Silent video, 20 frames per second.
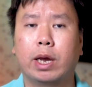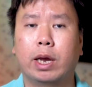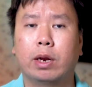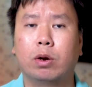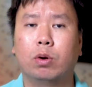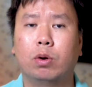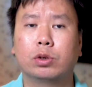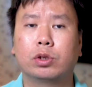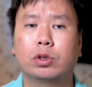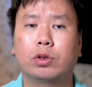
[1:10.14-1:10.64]
can
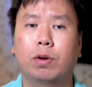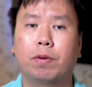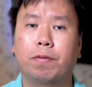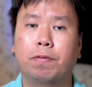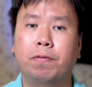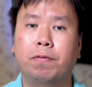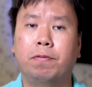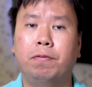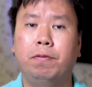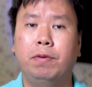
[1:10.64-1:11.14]
also
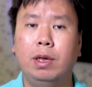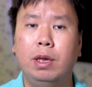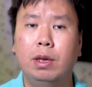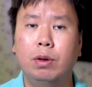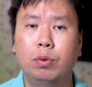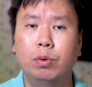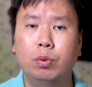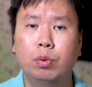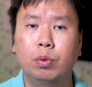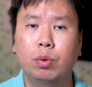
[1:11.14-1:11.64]

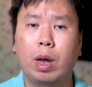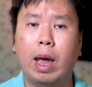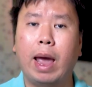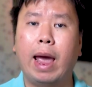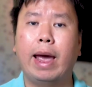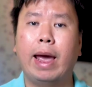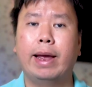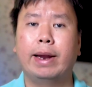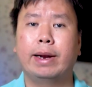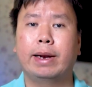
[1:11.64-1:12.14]
view
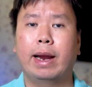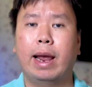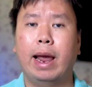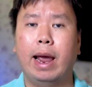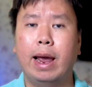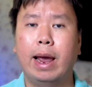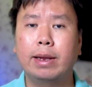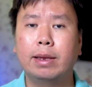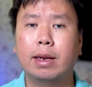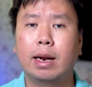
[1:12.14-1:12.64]
and
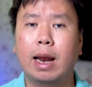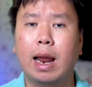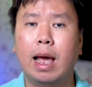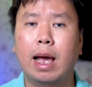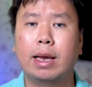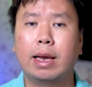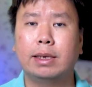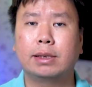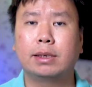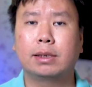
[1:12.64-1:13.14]

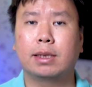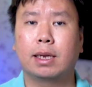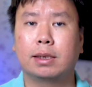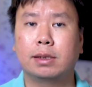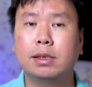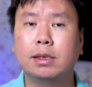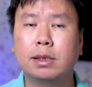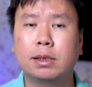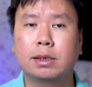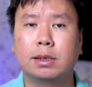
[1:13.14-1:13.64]
analyze
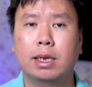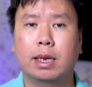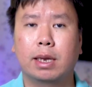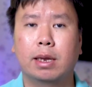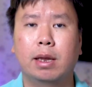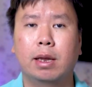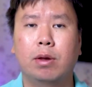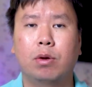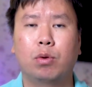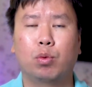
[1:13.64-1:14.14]

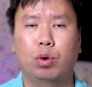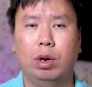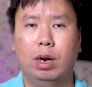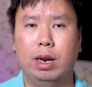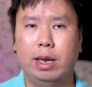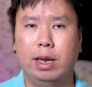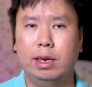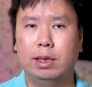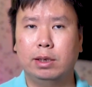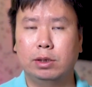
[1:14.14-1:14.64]
statistics
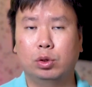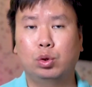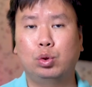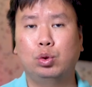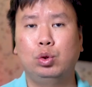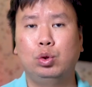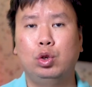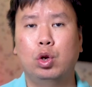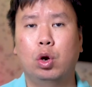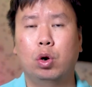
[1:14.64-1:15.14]
related
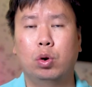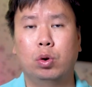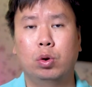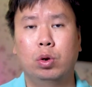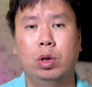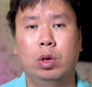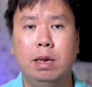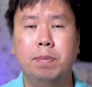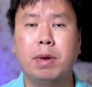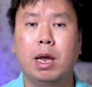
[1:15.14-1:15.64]
to your
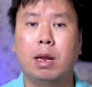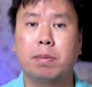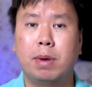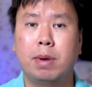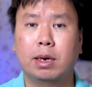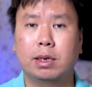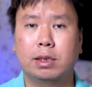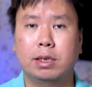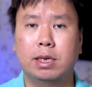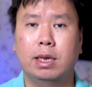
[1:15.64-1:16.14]
email
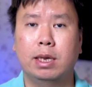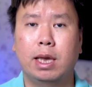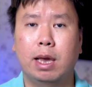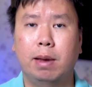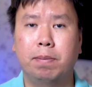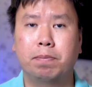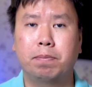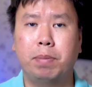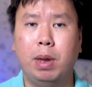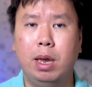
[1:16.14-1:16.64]
marketing
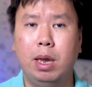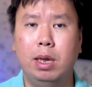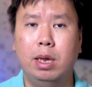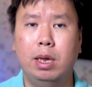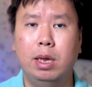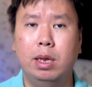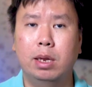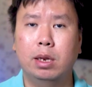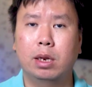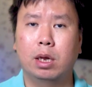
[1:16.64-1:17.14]

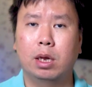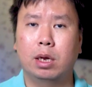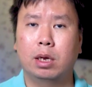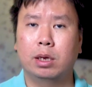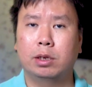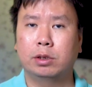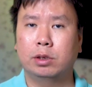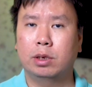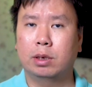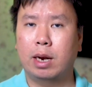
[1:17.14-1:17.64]
campaign,
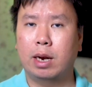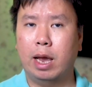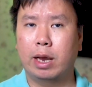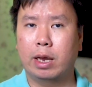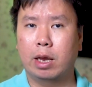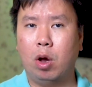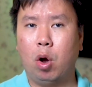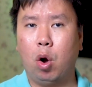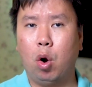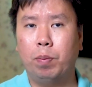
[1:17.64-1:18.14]

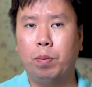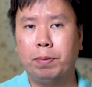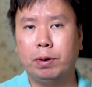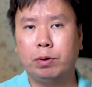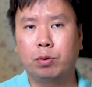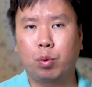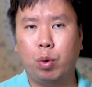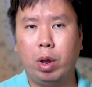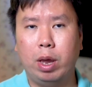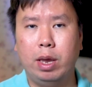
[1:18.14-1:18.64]
like
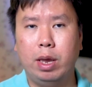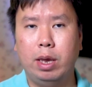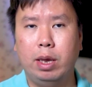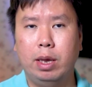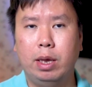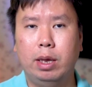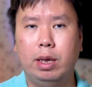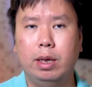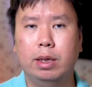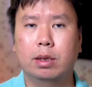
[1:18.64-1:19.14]
open
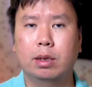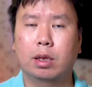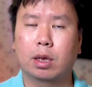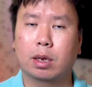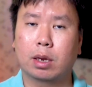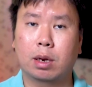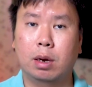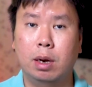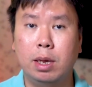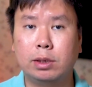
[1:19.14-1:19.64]
rate, the
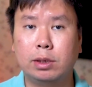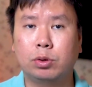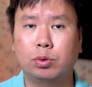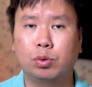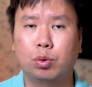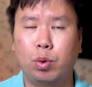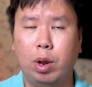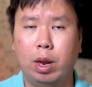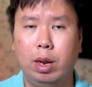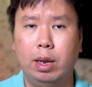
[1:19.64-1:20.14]

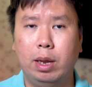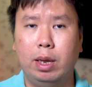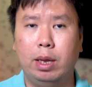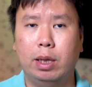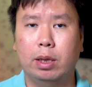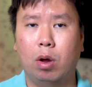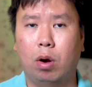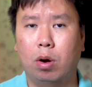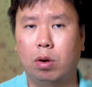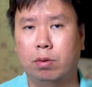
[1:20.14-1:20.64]
click-through
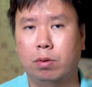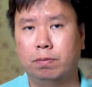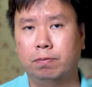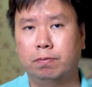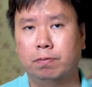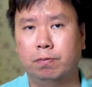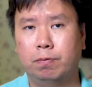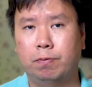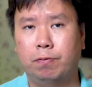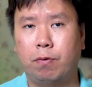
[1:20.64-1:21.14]
rate, or
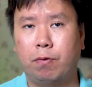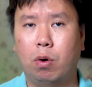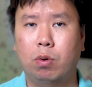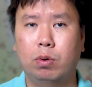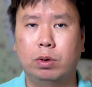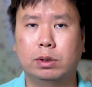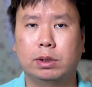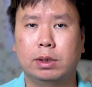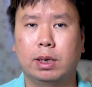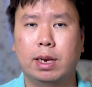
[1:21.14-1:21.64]

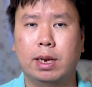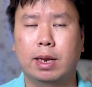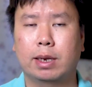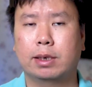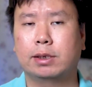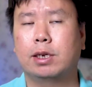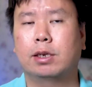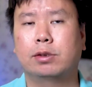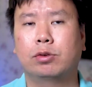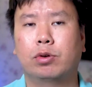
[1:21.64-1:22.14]
forwards, and
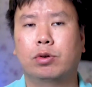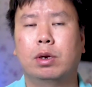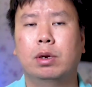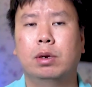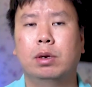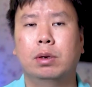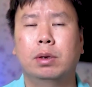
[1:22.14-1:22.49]
etc.